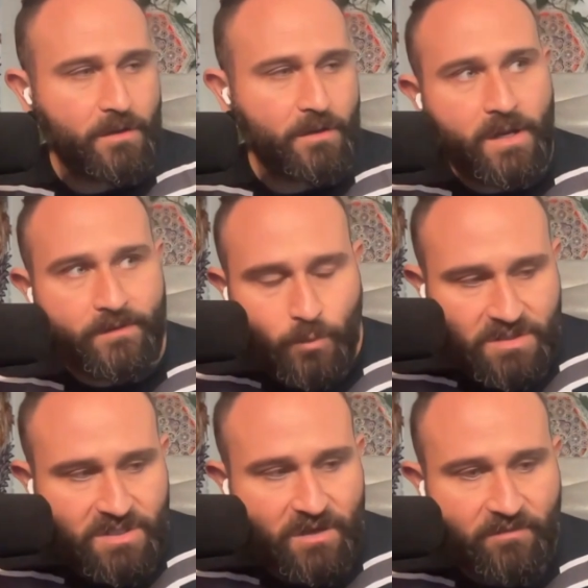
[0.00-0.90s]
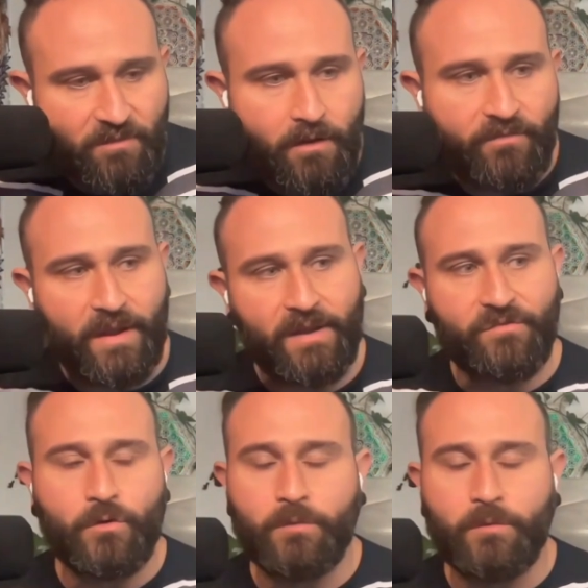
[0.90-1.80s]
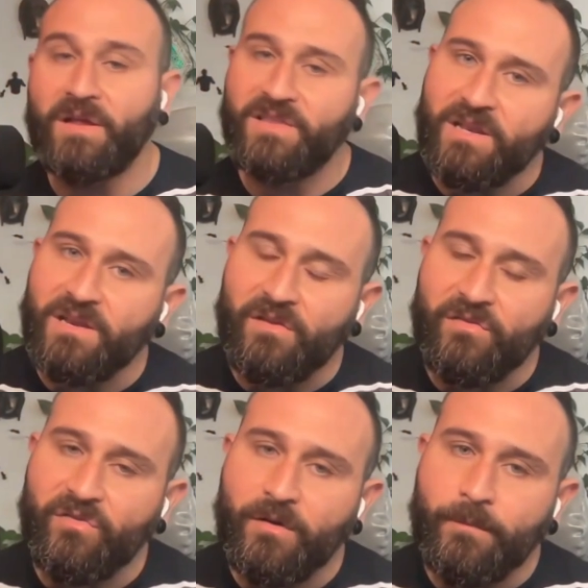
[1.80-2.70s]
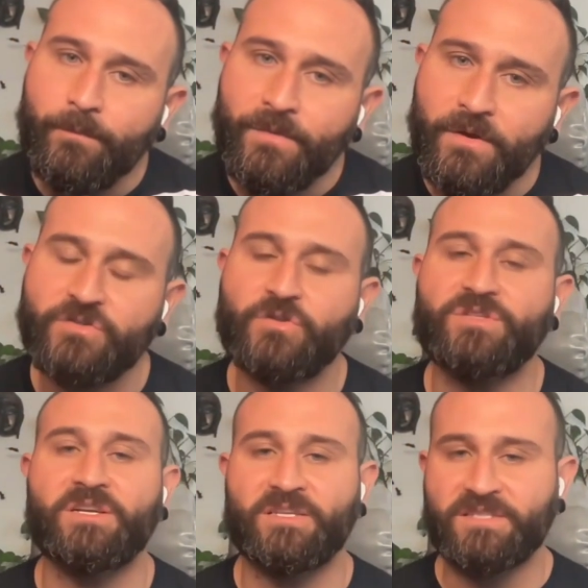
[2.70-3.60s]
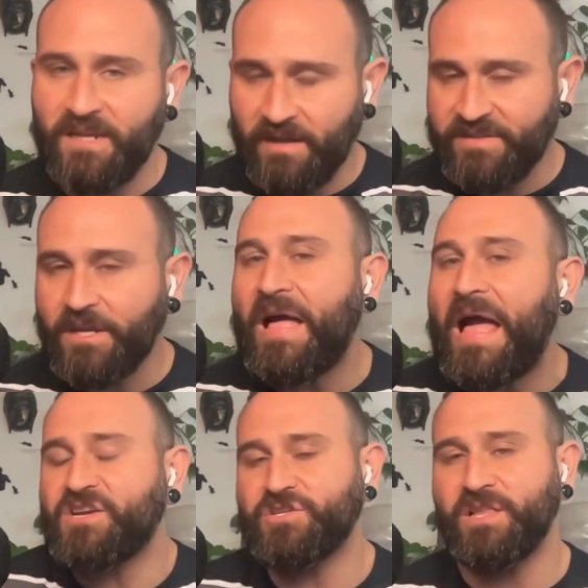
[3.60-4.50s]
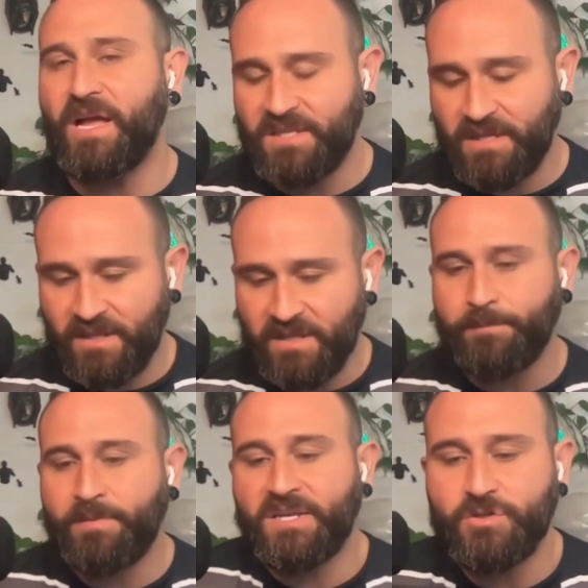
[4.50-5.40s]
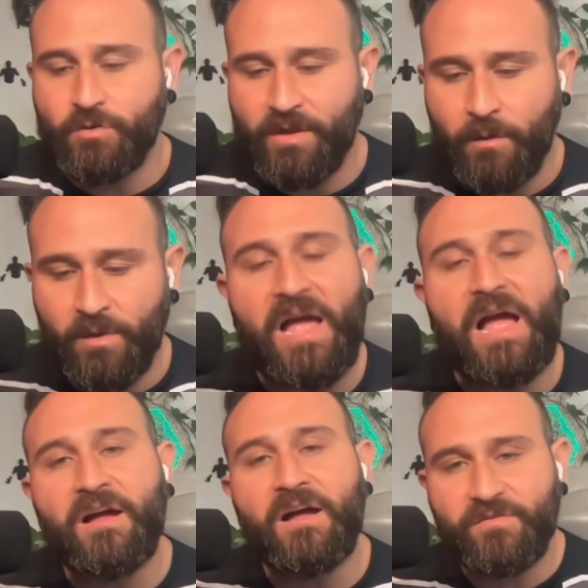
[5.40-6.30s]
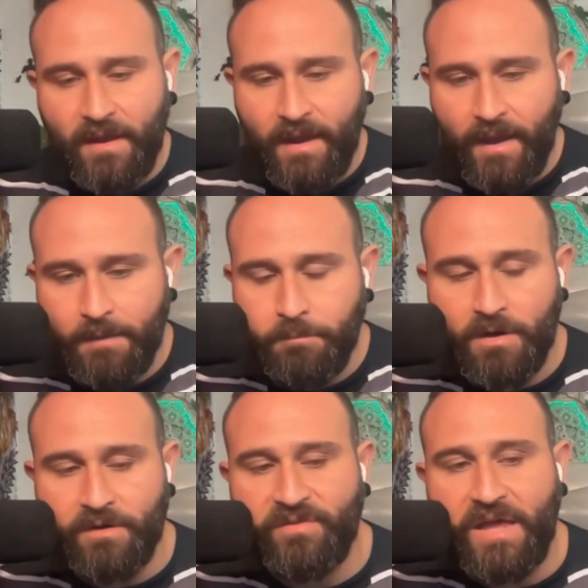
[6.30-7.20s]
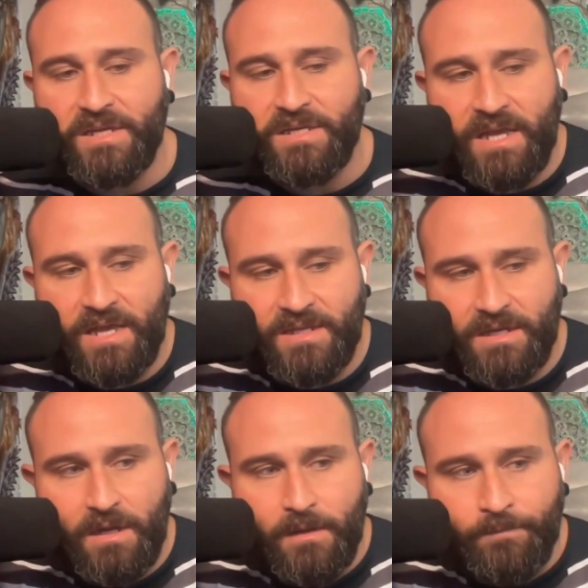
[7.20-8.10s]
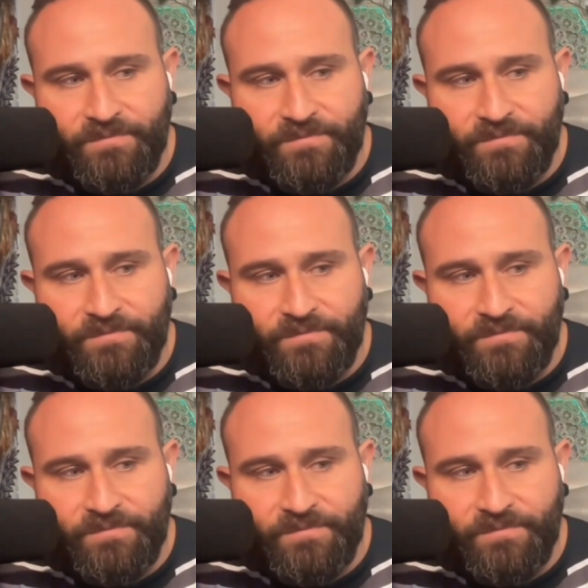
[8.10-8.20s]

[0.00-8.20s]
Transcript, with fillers: done a lot of work to evolve and form identities. You know, so it's it's kind of self-actualizing the deep potential that we have. And part of that is that